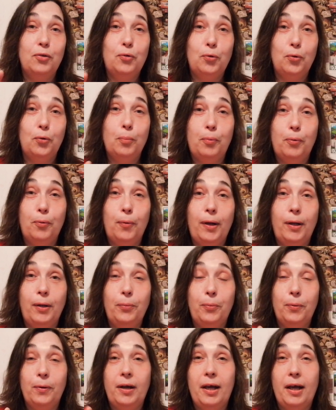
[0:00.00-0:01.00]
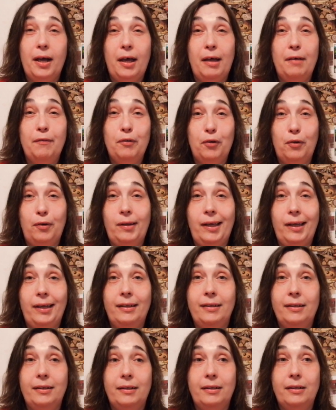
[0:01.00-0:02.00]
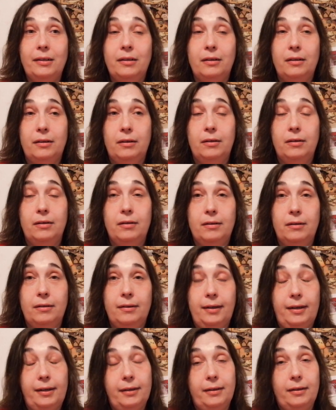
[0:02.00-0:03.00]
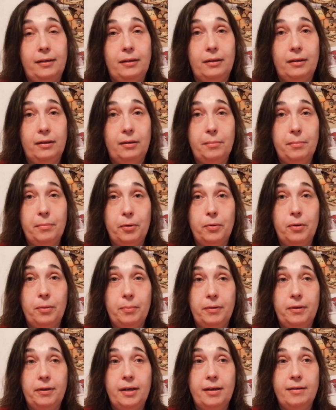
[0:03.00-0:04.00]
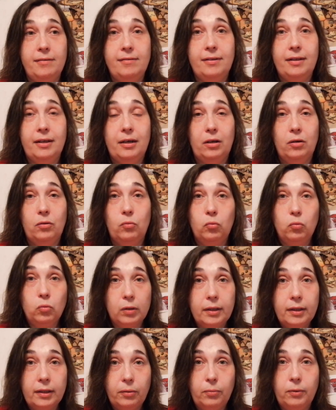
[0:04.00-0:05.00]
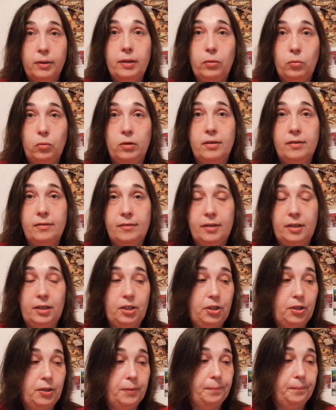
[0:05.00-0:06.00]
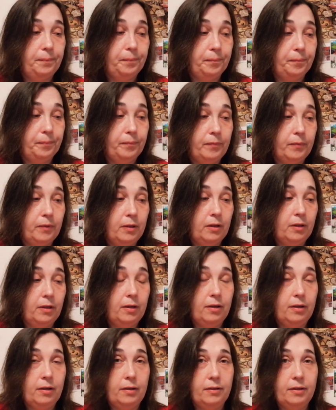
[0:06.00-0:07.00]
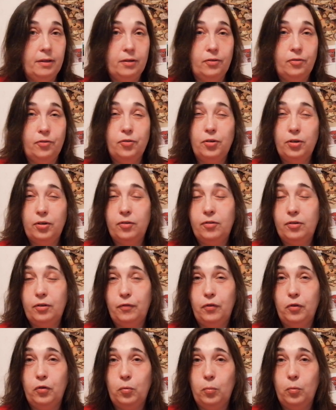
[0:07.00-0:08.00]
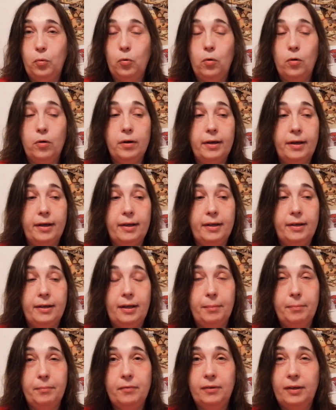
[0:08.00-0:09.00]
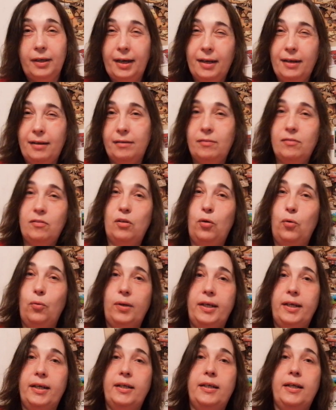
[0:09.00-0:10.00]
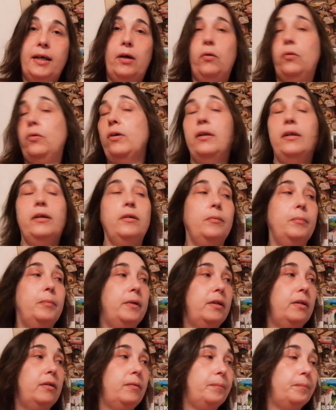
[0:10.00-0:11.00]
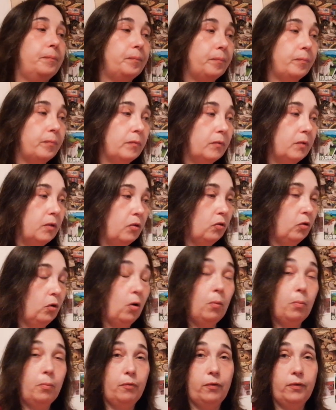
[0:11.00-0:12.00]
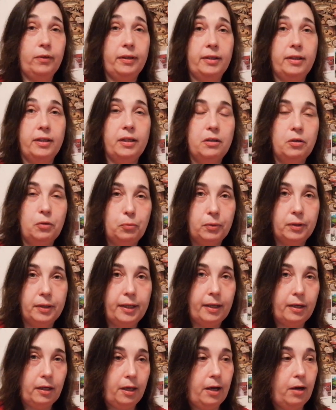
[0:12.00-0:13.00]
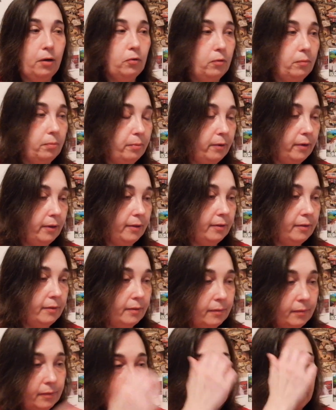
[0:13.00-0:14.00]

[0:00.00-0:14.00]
to a point where I have collected like the Mirabilias that I really, really want to stitch. Uh, there's just a few more and I'm kind of slowing it down a little bit. So hopefully they don't get out of print.